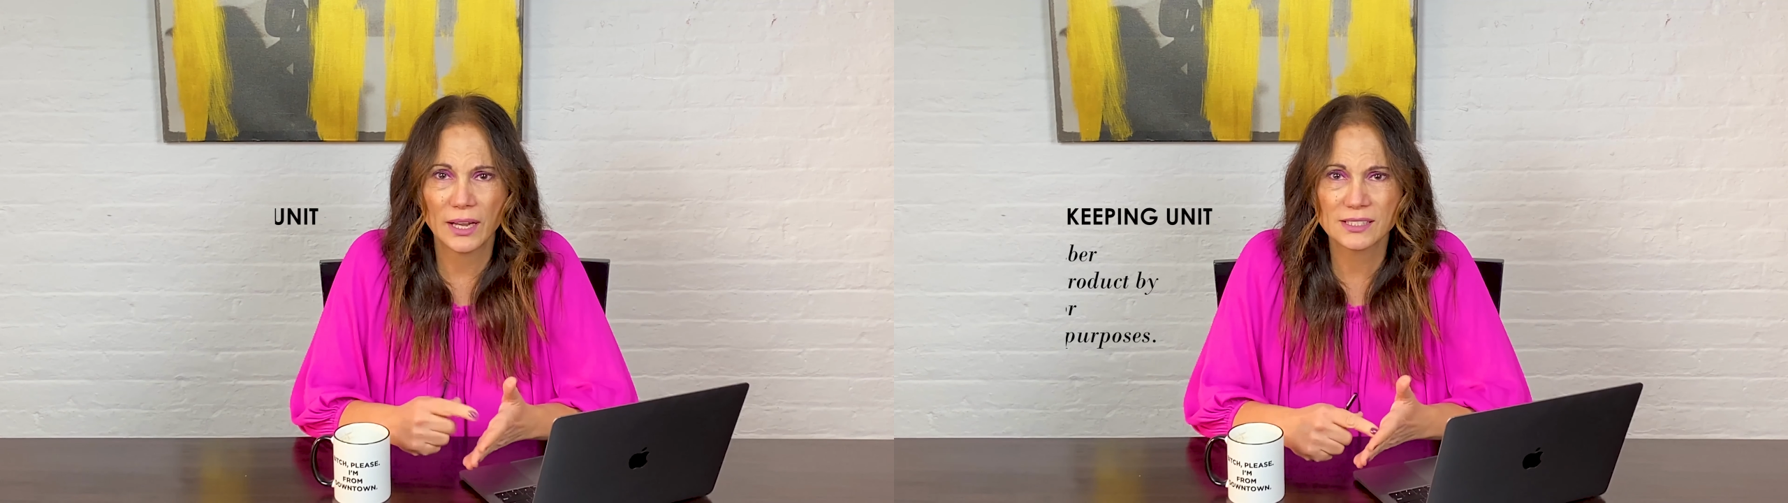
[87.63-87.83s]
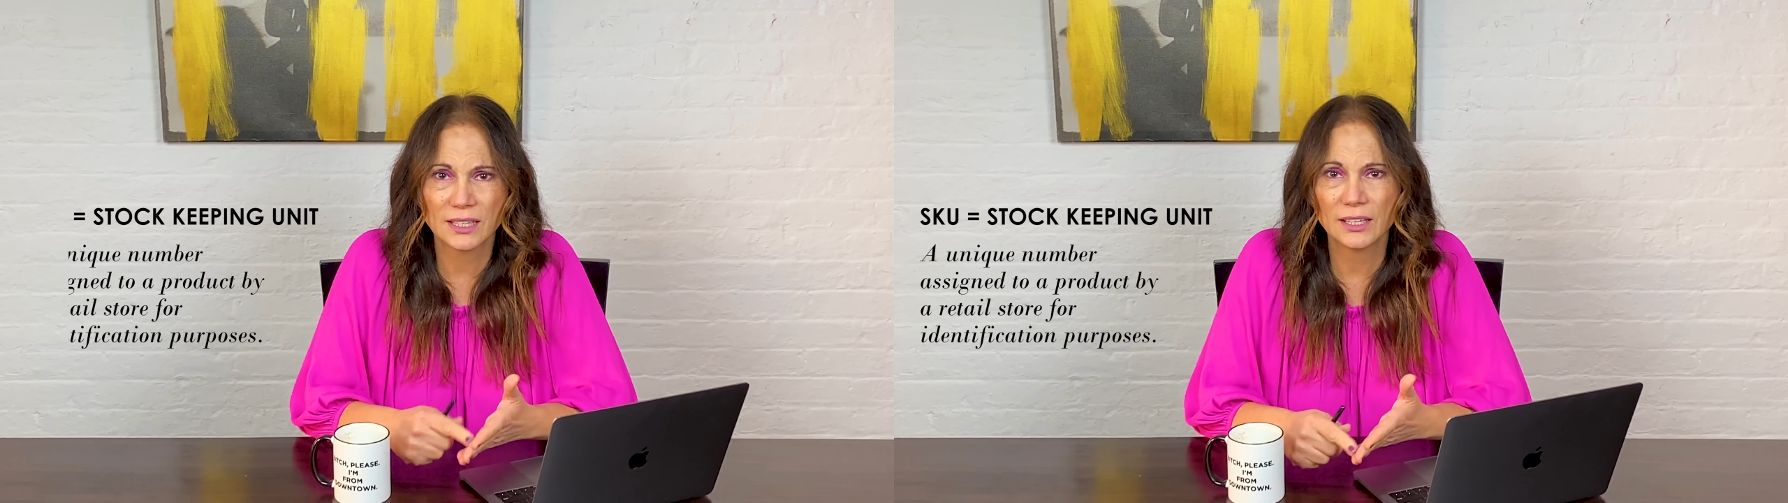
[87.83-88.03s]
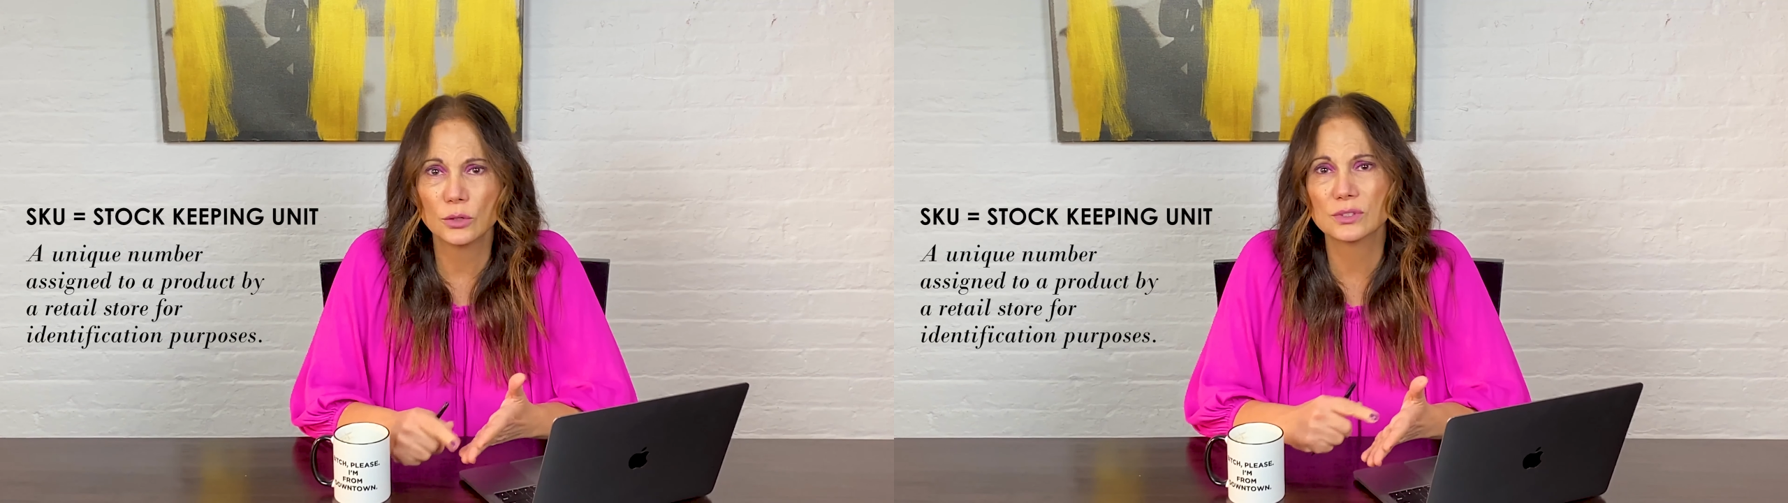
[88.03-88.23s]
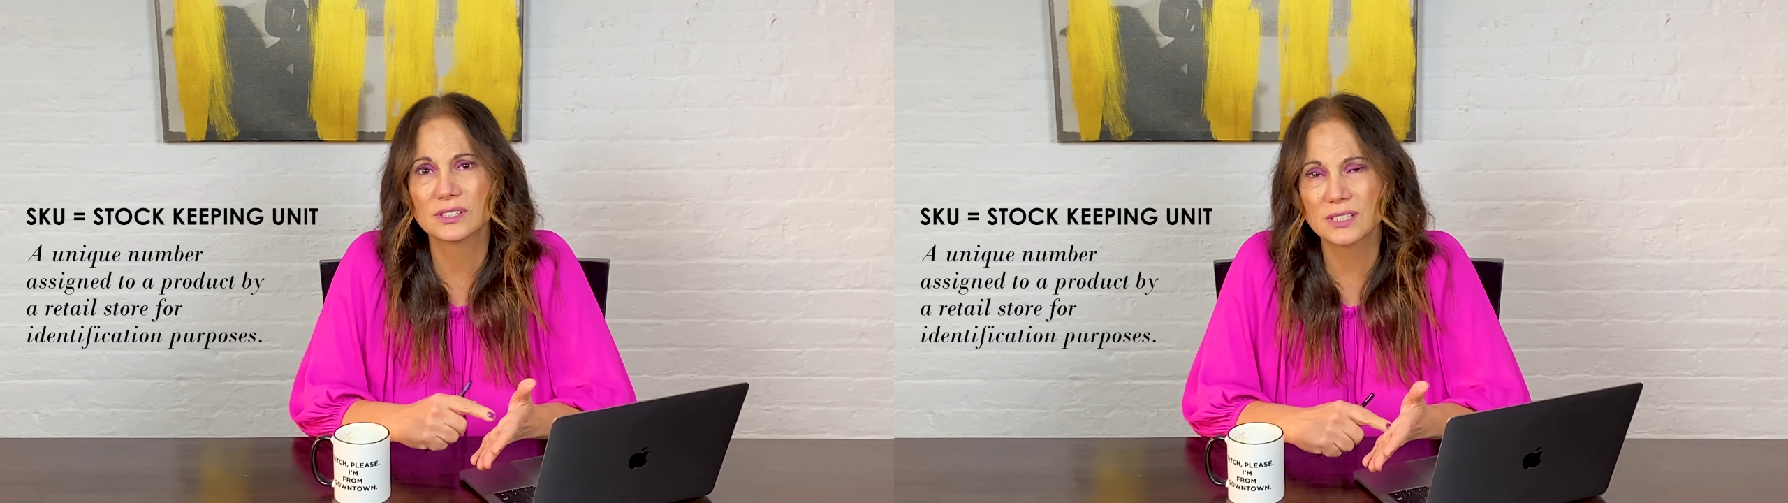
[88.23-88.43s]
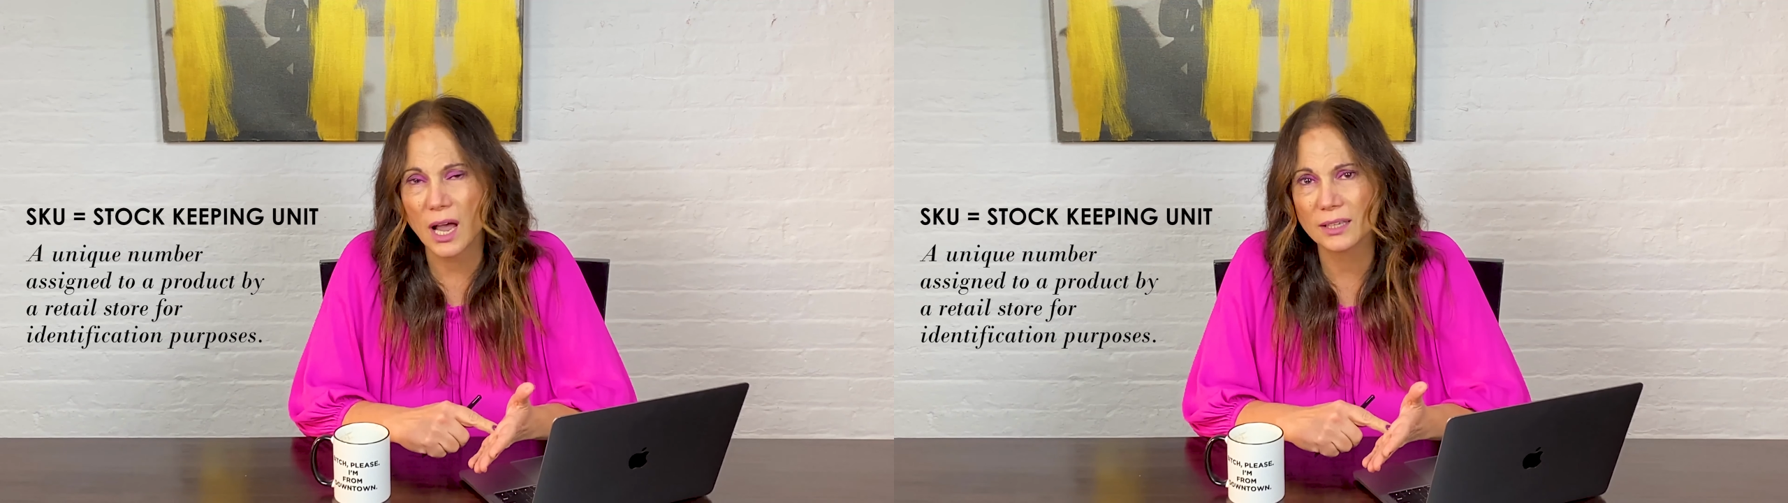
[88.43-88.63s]
S K U,
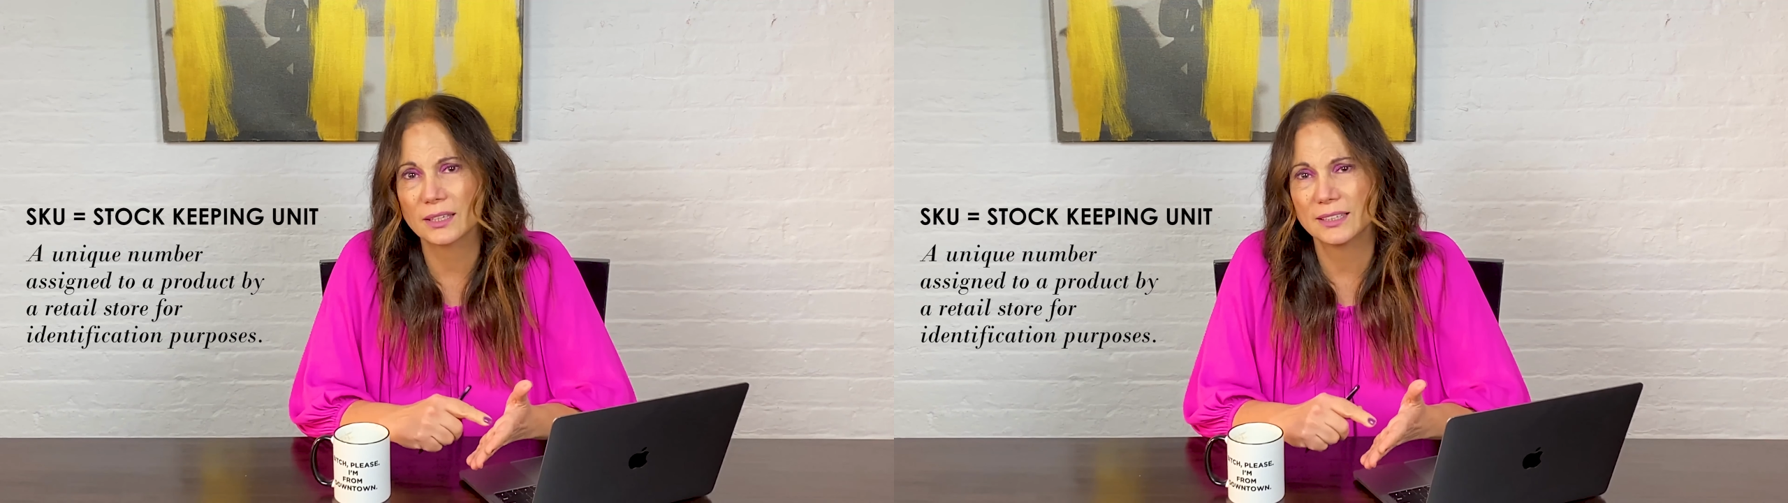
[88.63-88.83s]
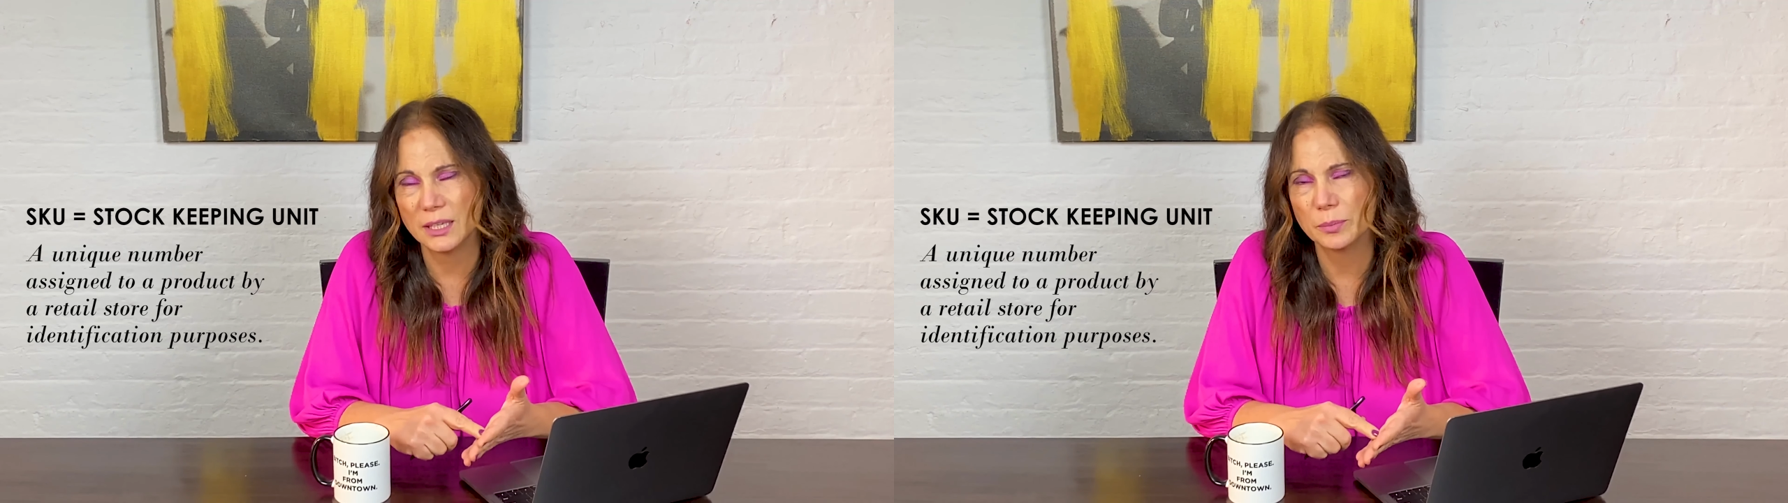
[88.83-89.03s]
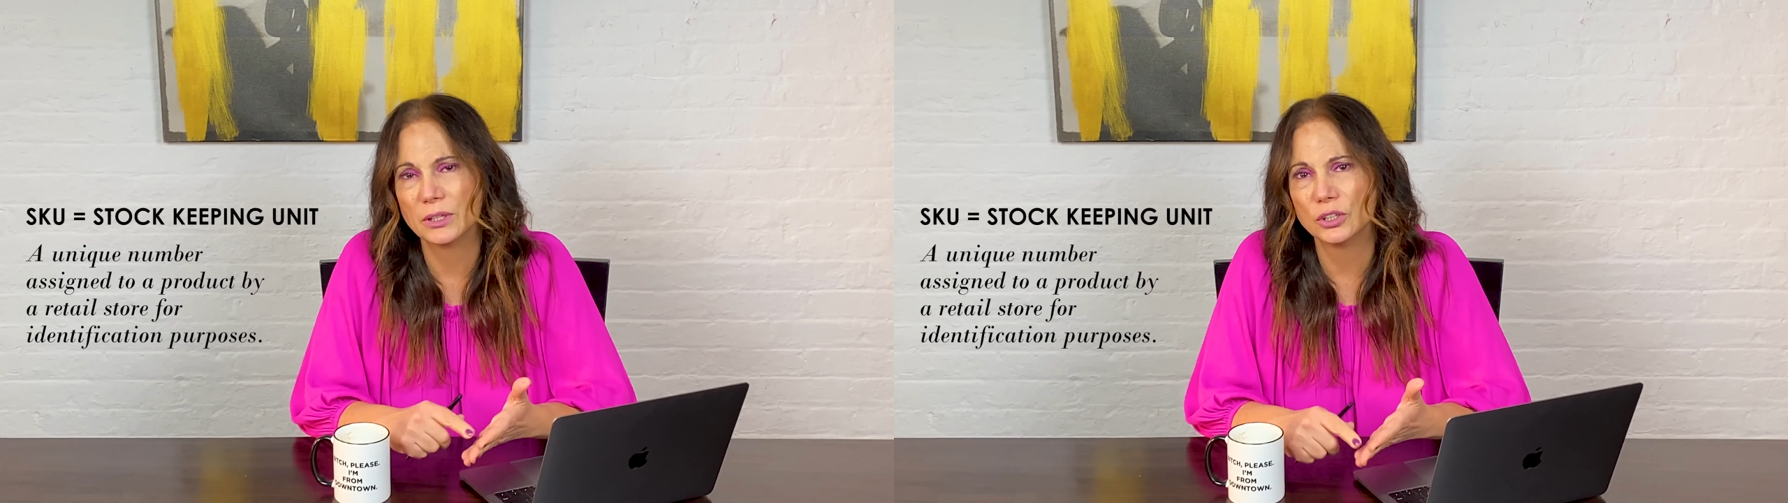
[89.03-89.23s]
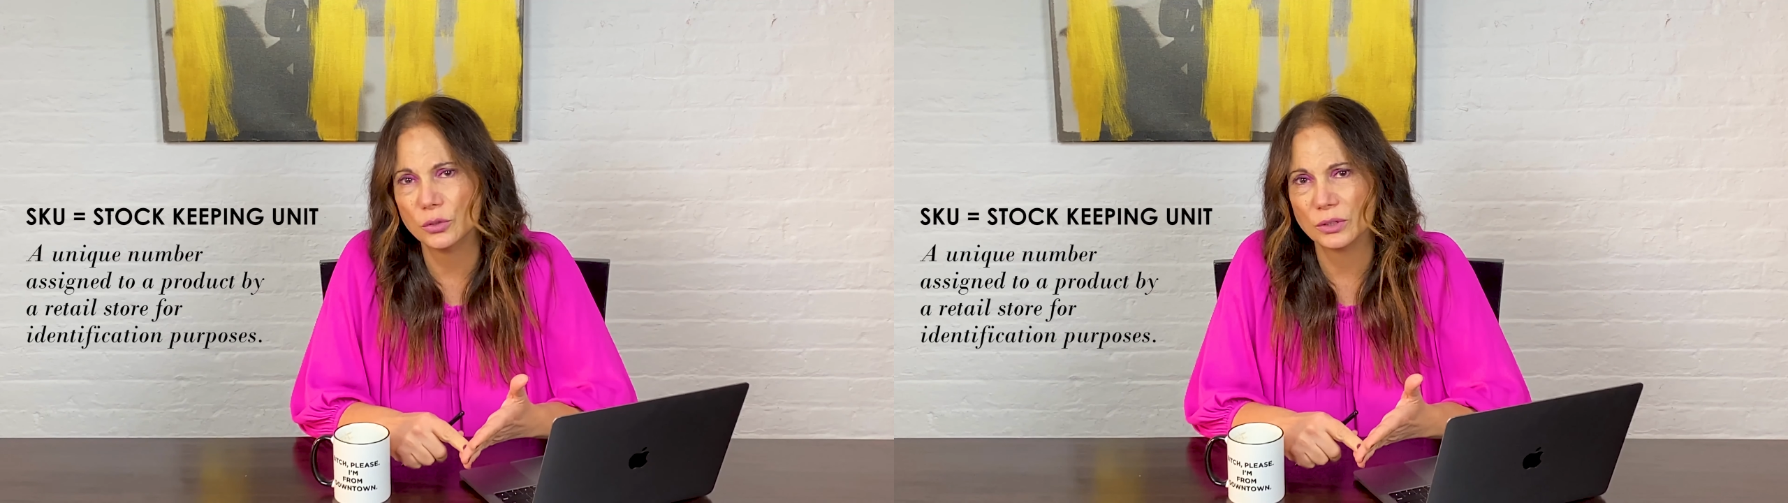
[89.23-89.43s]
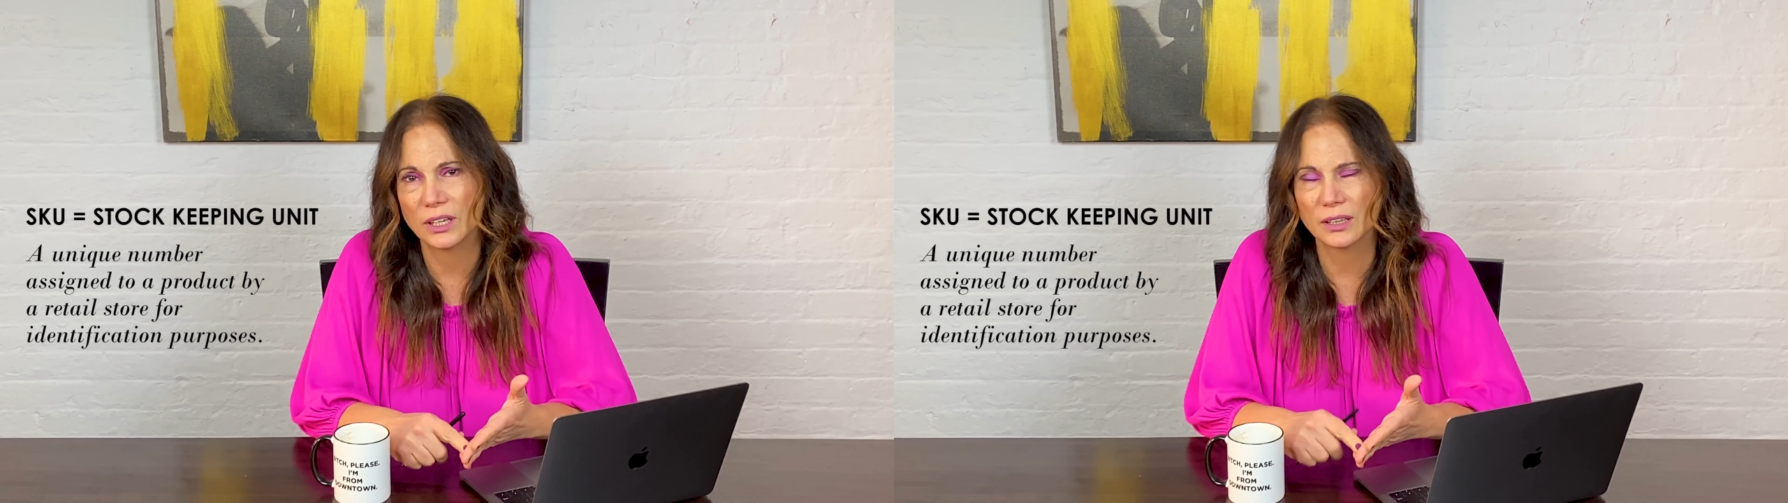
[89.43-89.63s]
stock keeping unit,